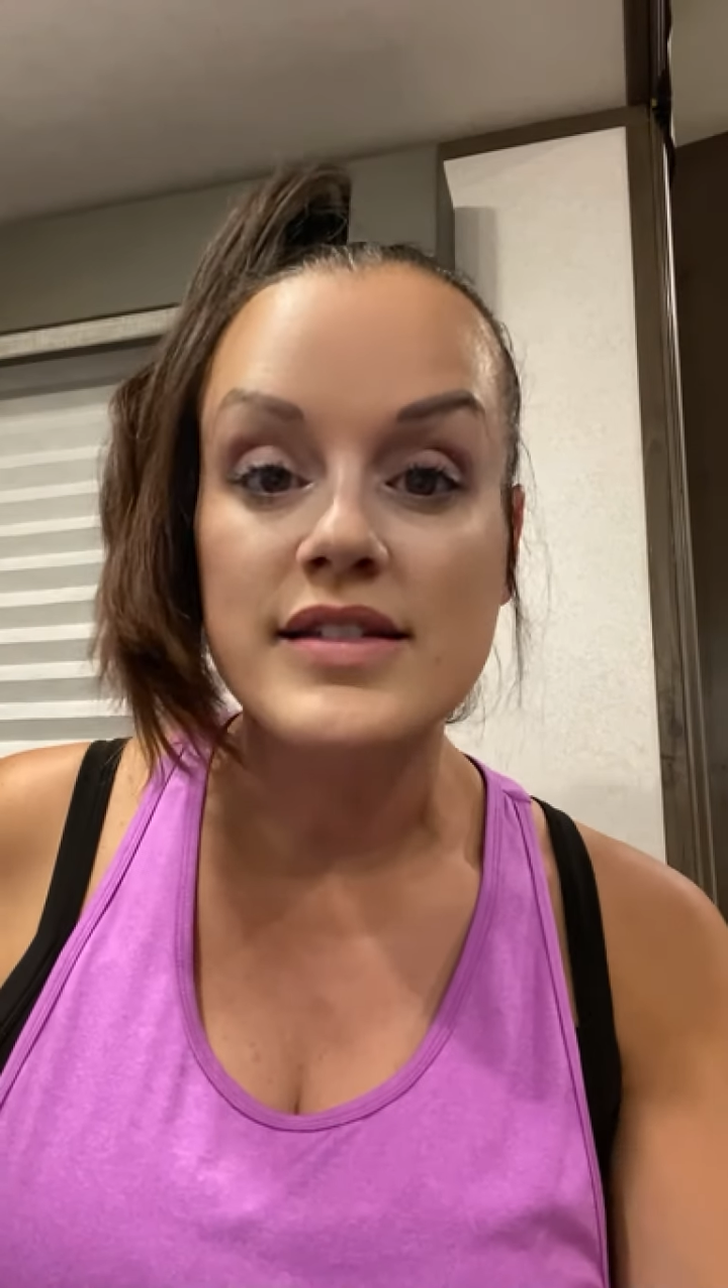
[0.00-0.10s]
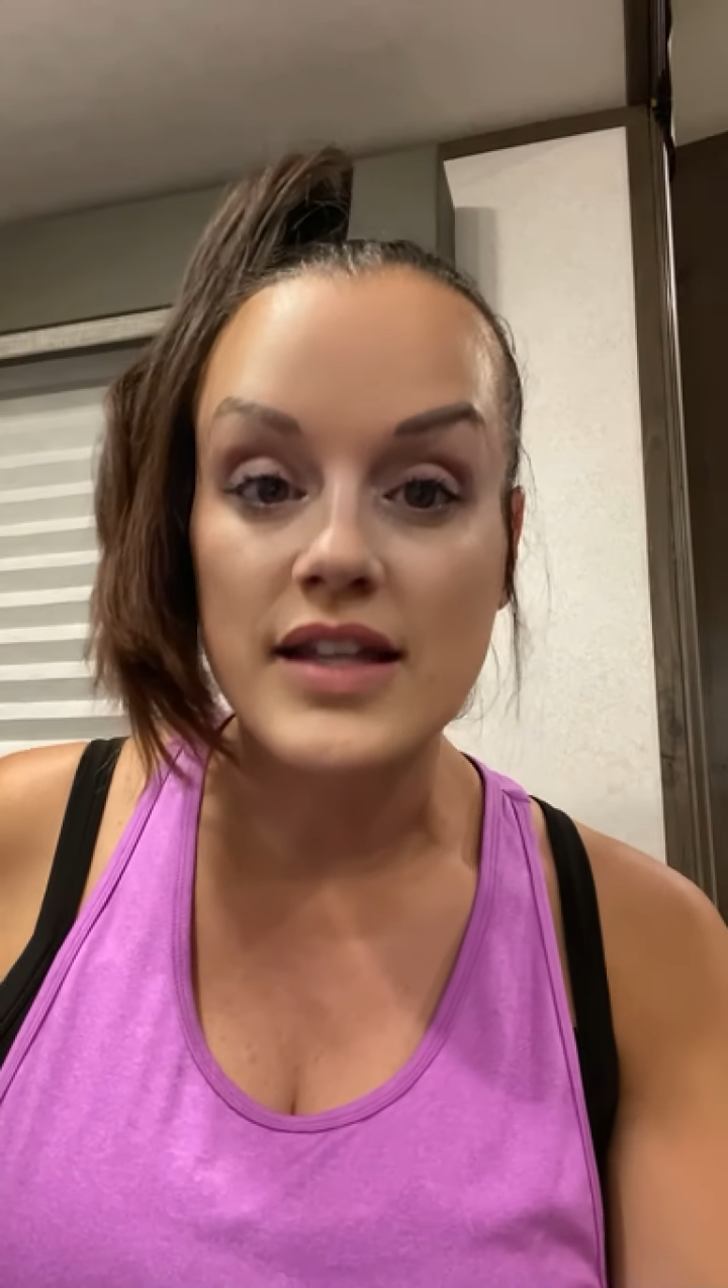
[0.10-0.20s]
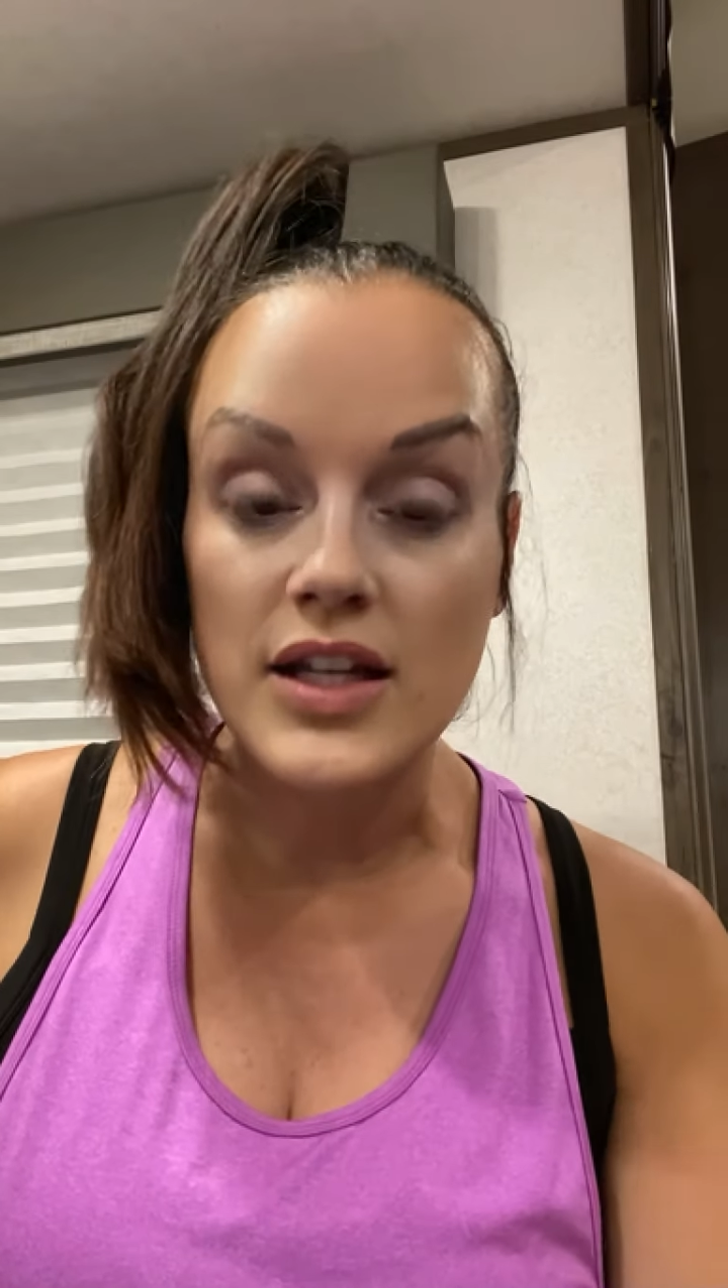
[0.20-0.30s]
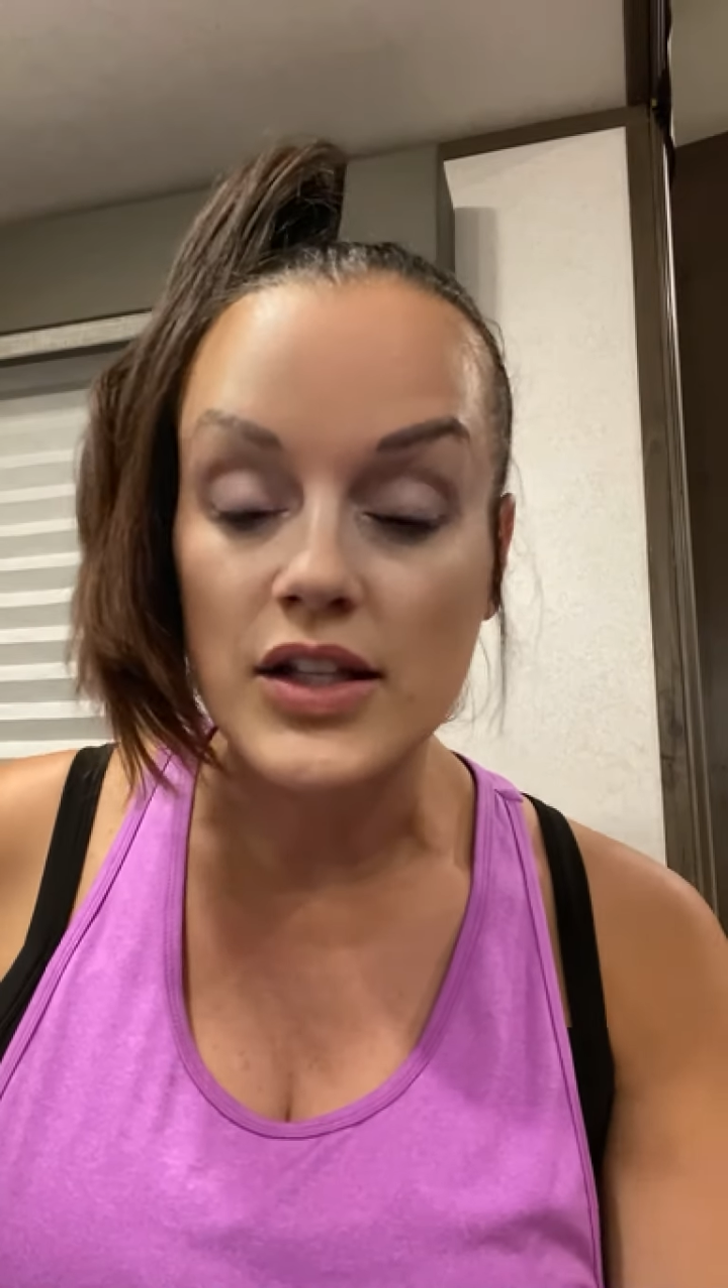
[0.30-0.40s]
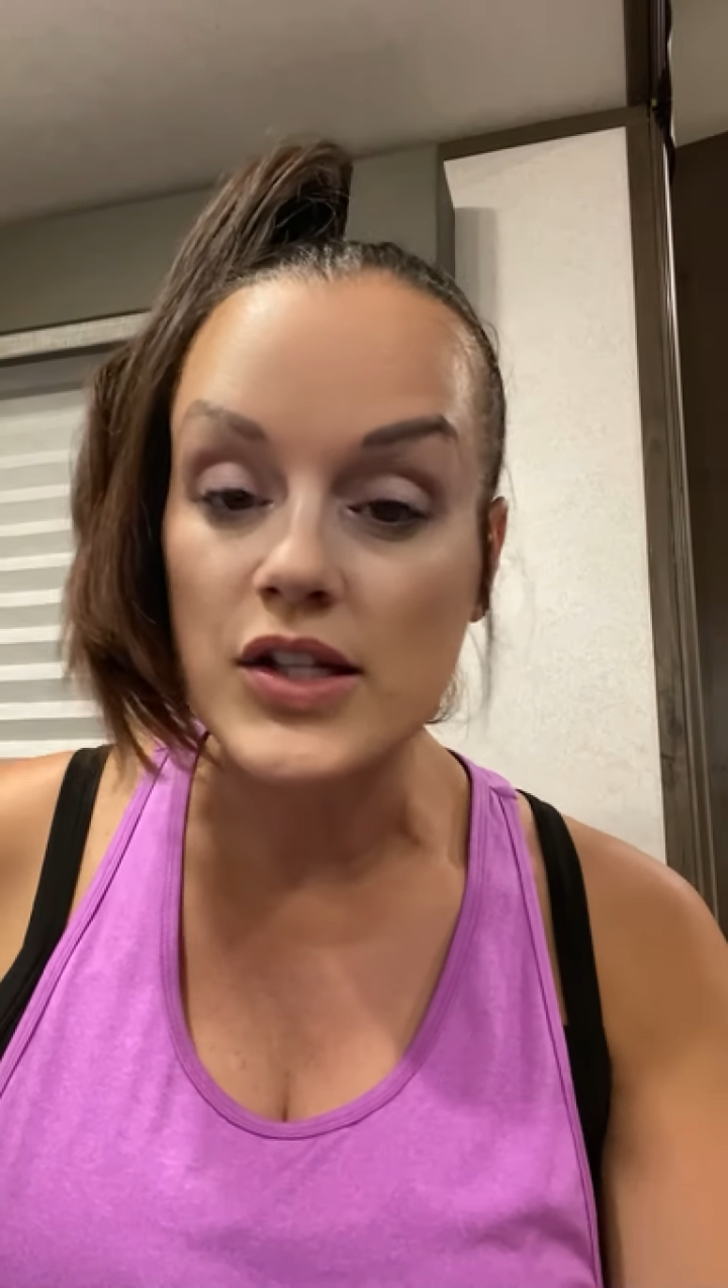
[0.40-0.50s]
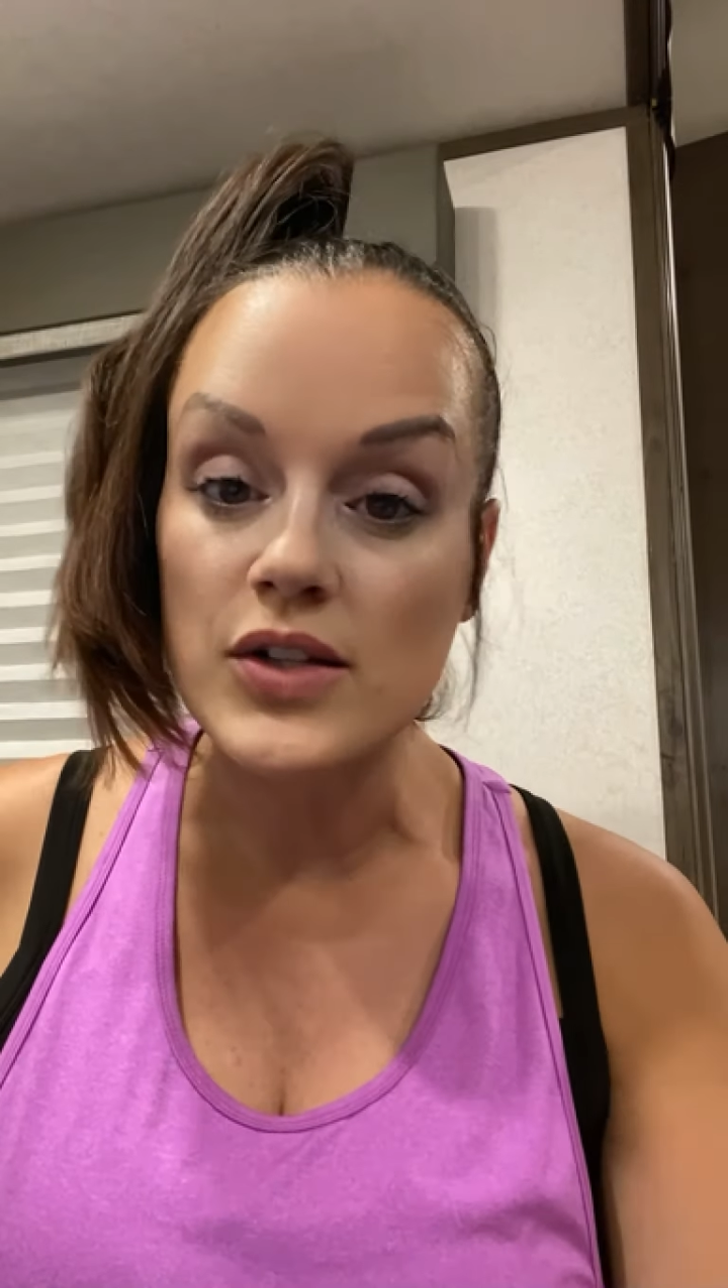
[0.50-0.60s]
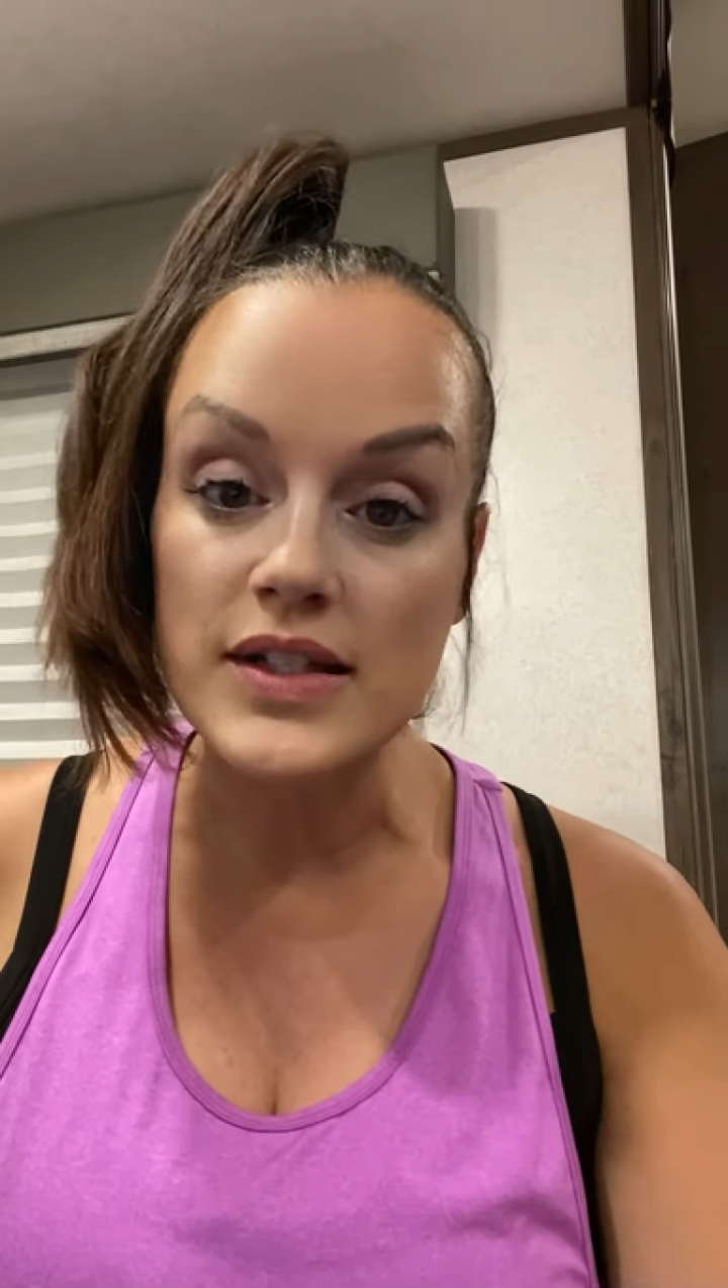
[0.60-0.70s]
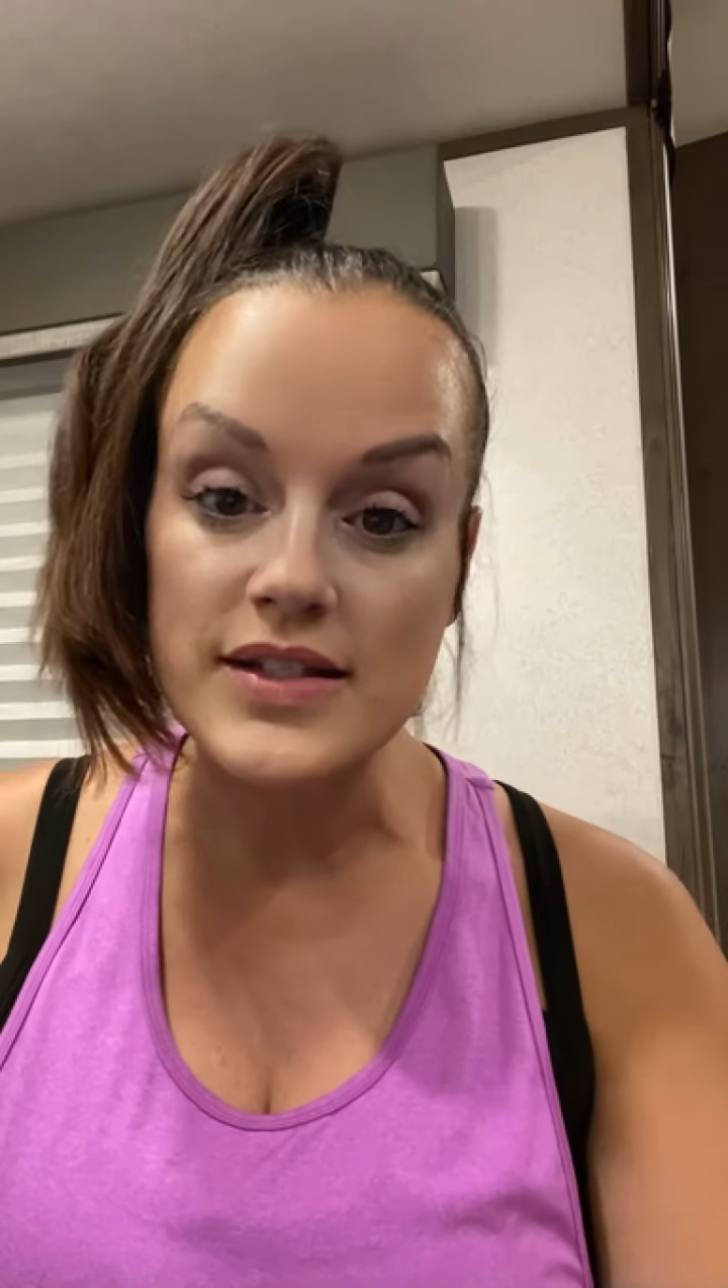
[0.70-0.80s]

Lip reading: that clearly